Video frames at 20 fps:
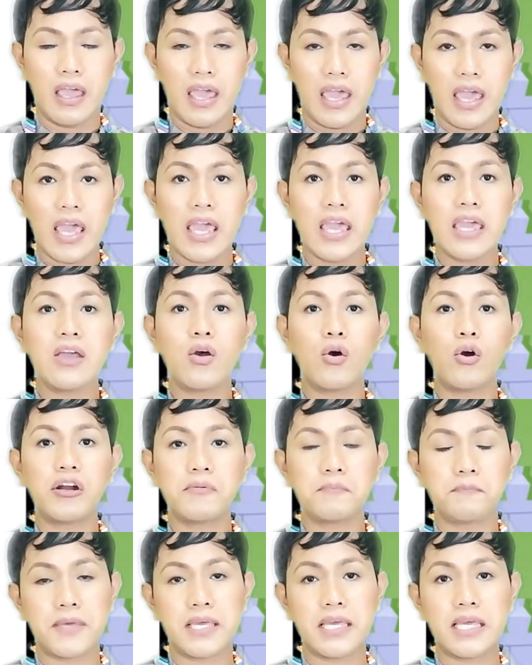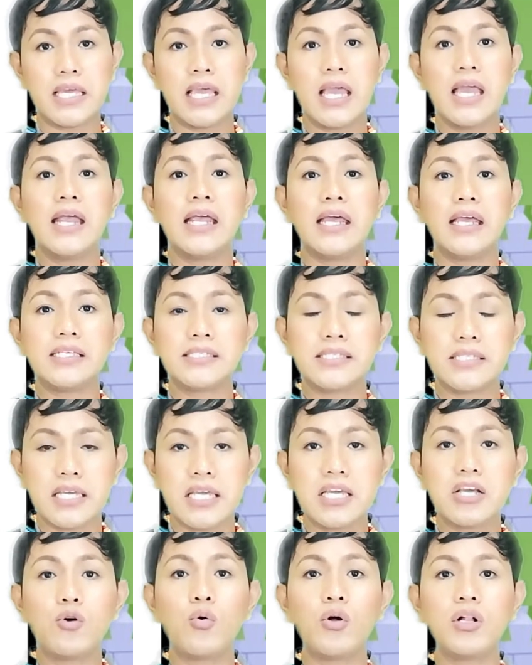A or B is
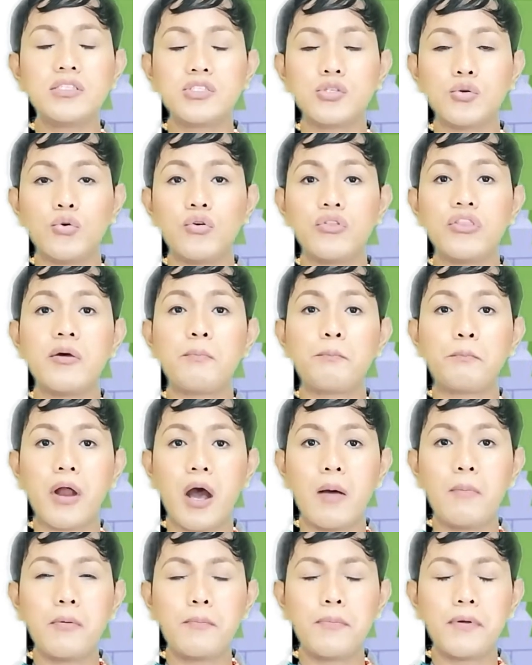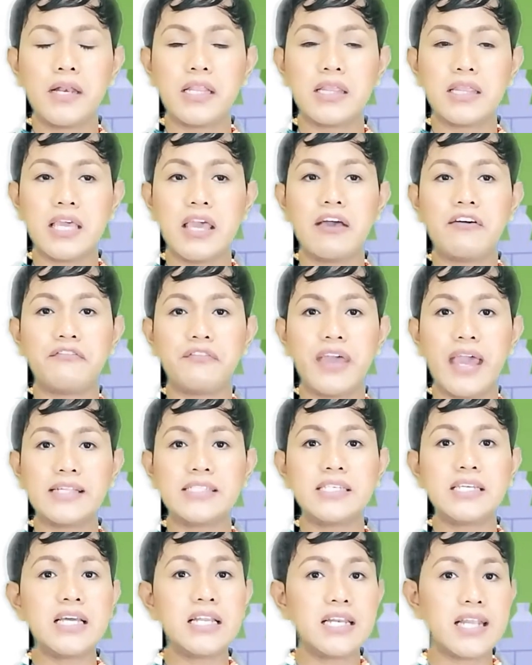equal to the probability of
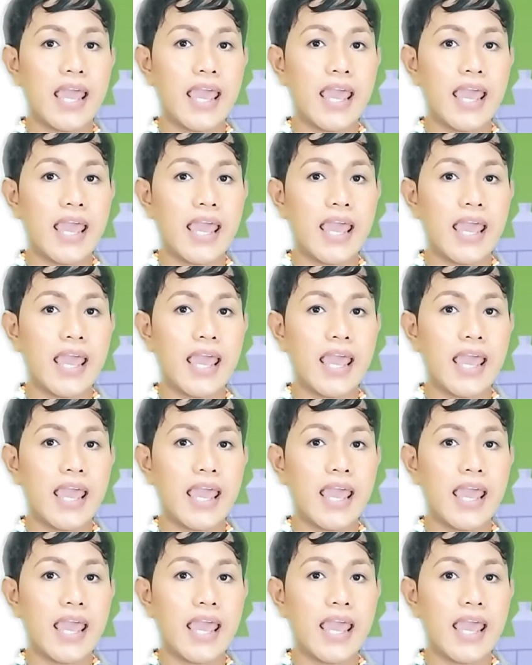getting an